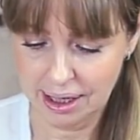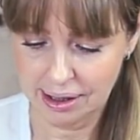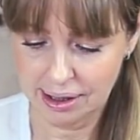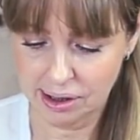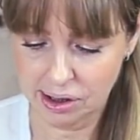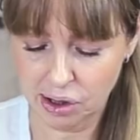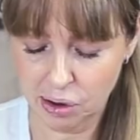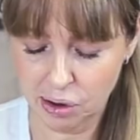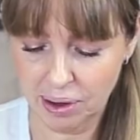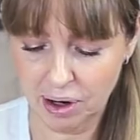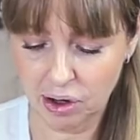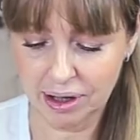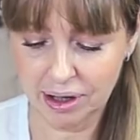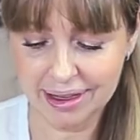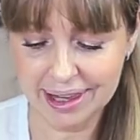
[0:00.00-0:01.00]
So
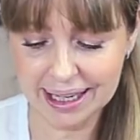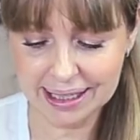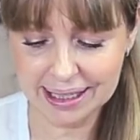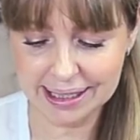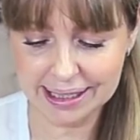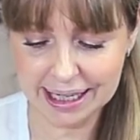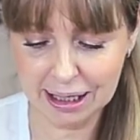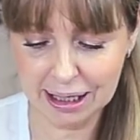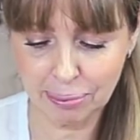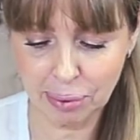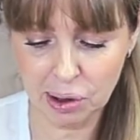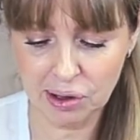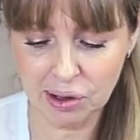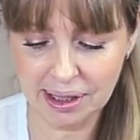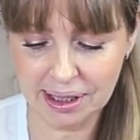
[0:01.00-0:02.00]
on a thicker skin
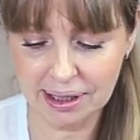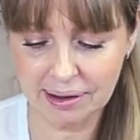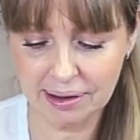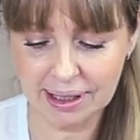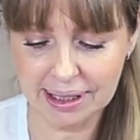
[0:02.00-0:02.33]
person